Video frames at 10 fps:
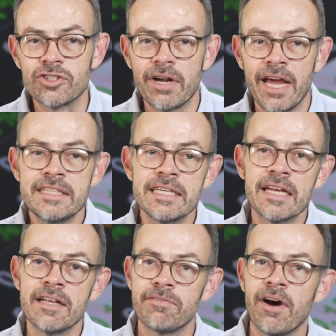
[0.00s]
creating
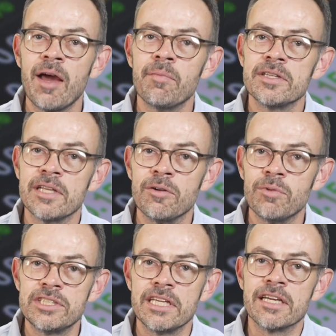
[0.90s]
an environment in
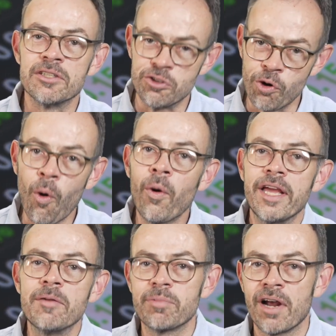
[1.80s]
which he can draw
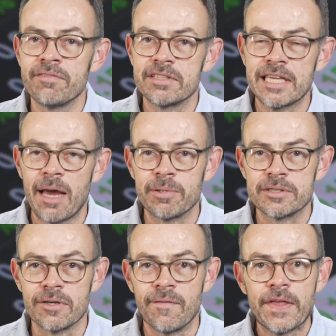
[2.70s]
in private
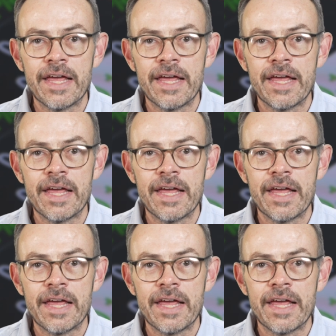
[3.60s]
capital.